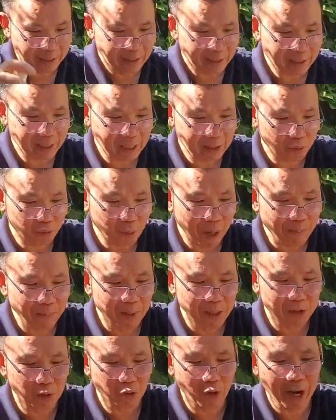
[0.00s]
okay? The
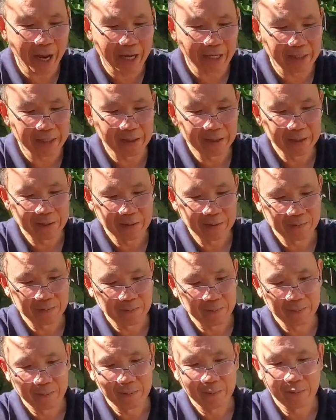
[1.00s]
rubber thread,
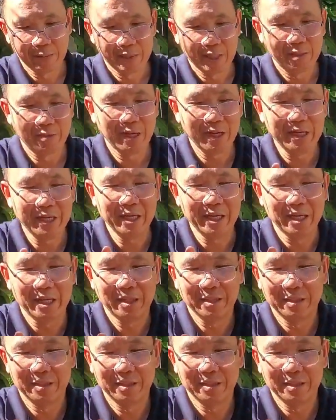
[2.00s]
right here.